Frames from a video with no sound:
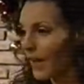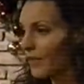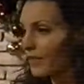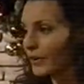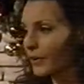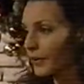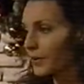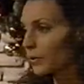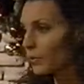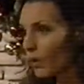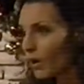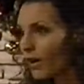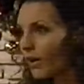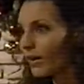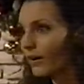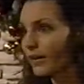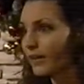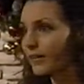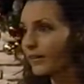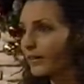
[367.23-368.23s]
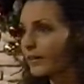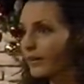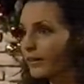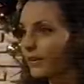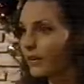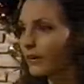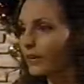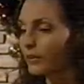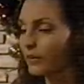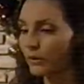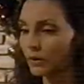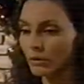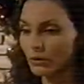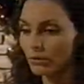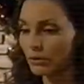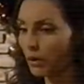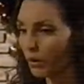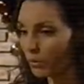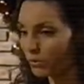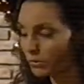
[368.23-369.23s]
And there you are. You're
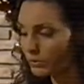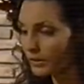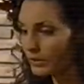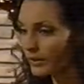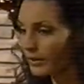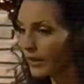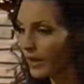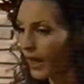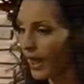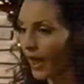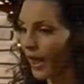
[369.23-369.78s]
alone